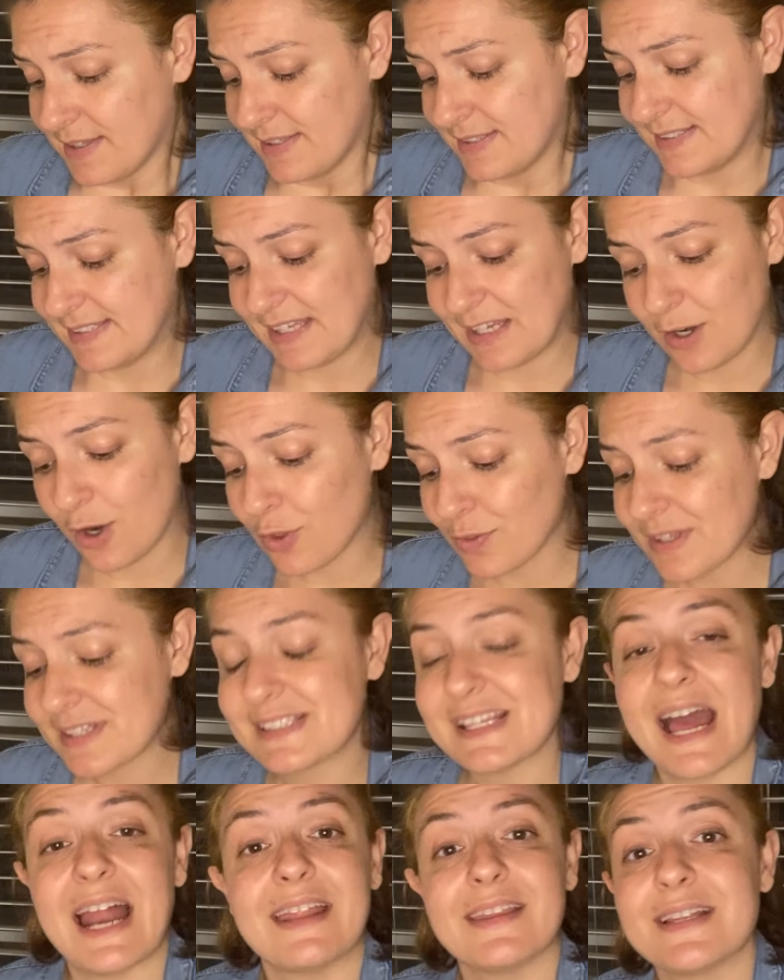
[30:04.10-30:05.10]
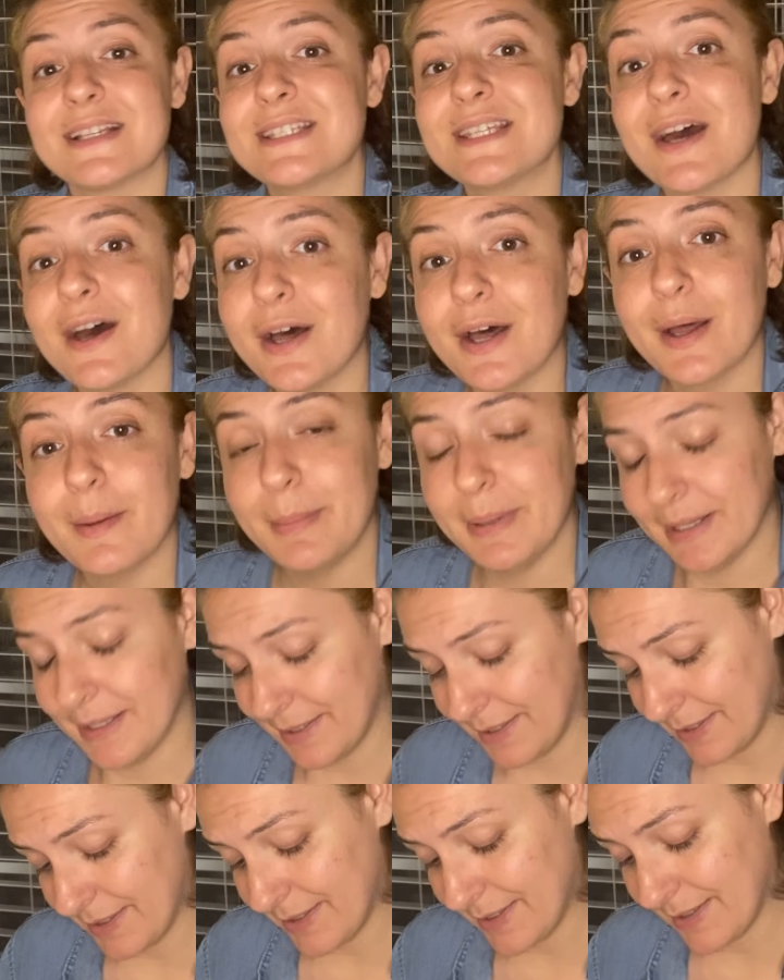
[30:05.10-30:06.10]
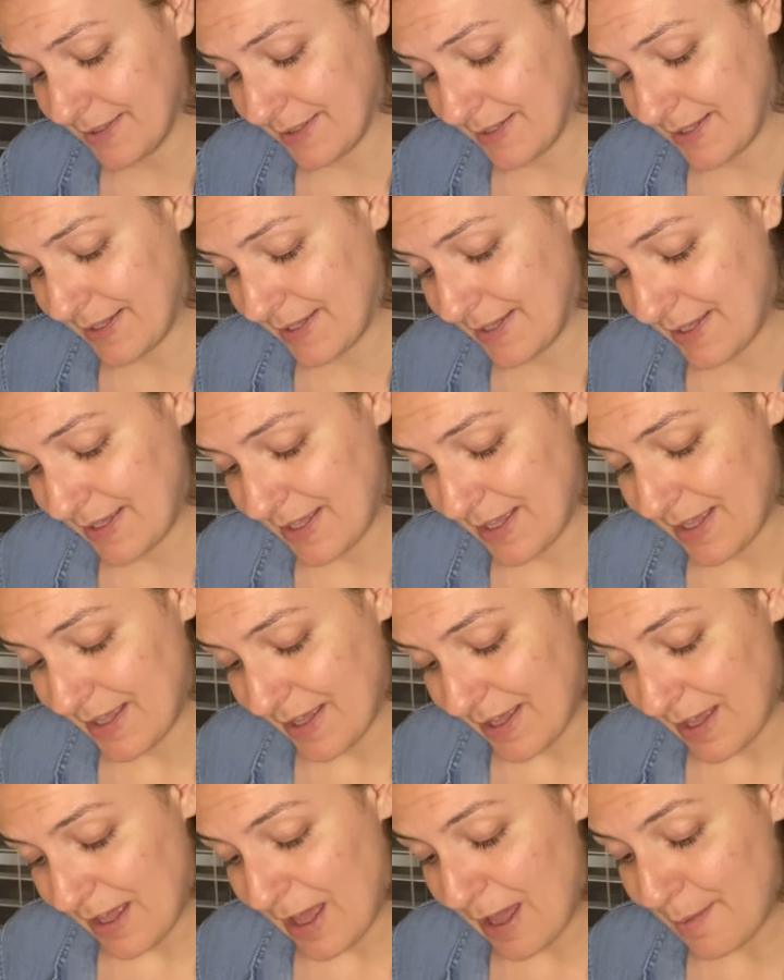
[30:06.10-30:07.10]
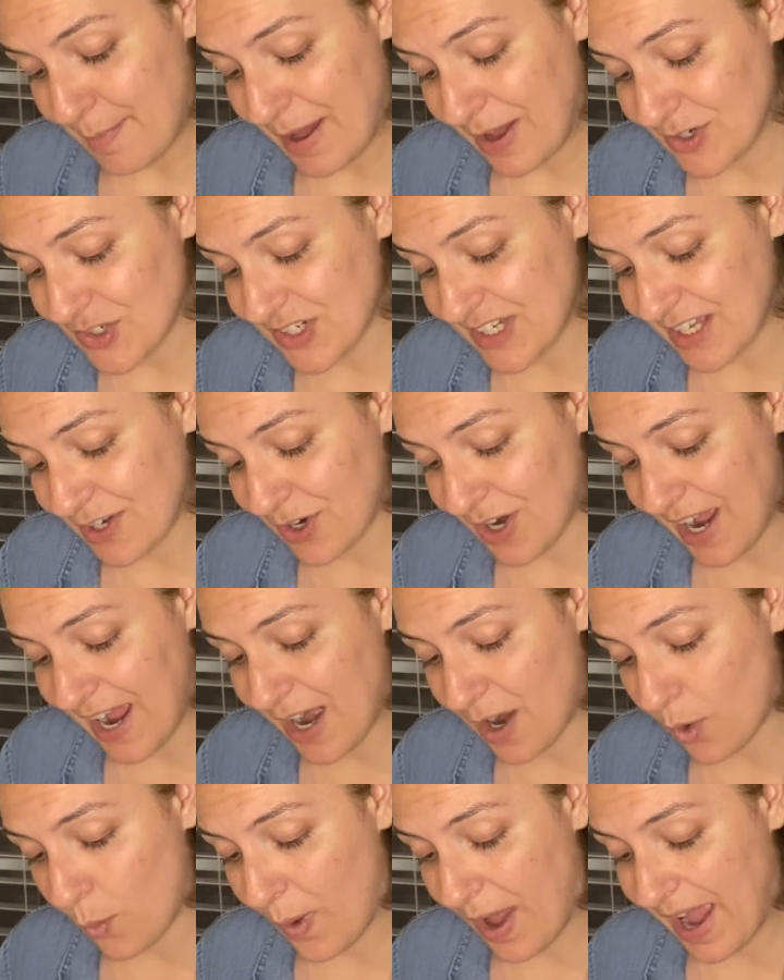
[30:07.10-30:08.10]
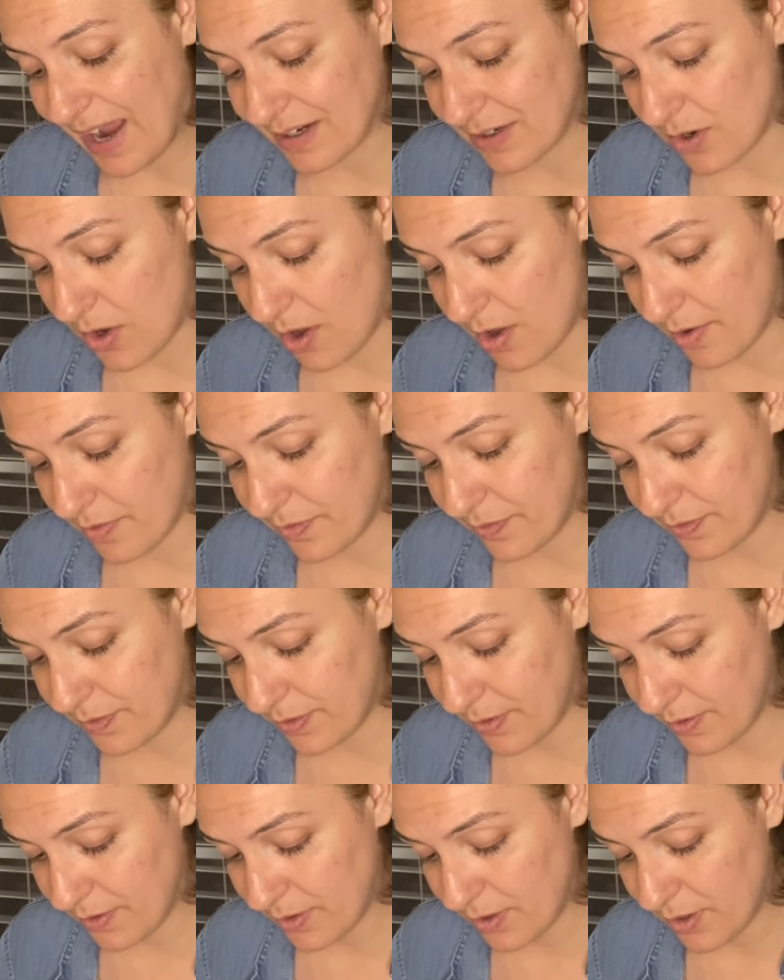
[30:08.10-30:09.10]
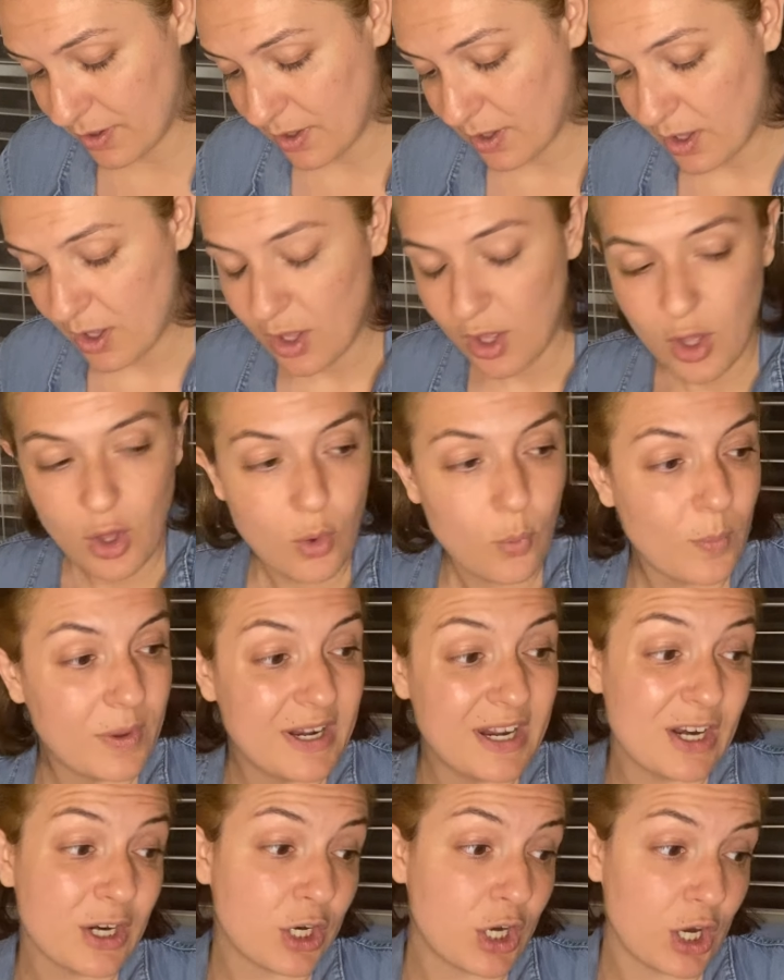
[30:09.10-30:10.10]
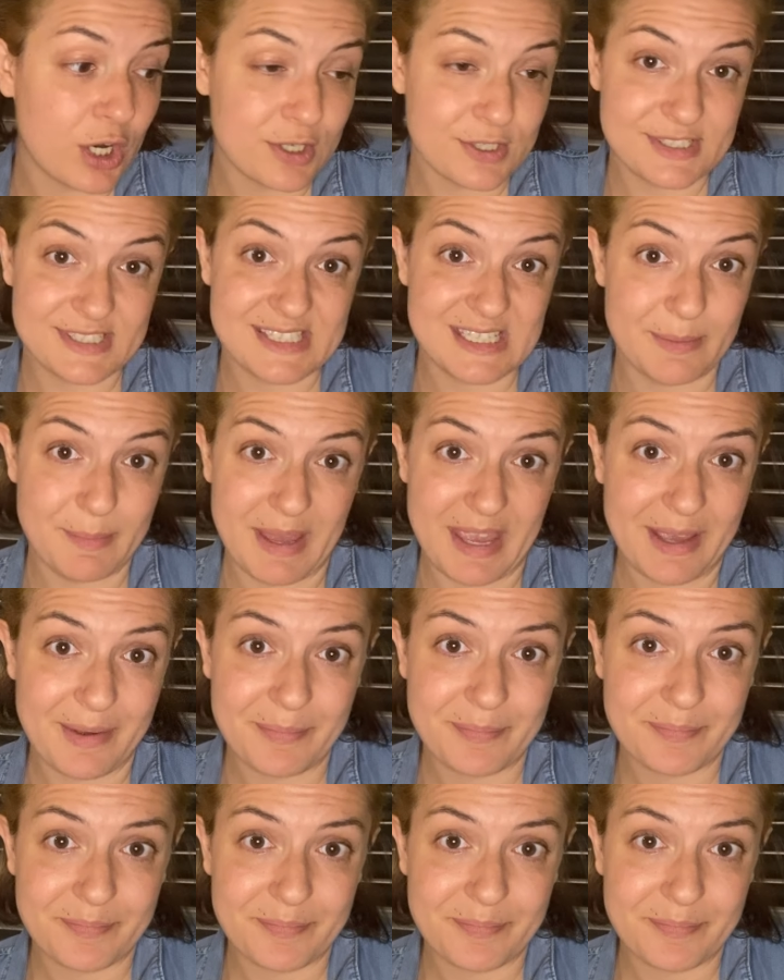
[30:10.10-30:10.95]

sitting on the side of the tub, about to get her hair whacked off, when it occurs to me,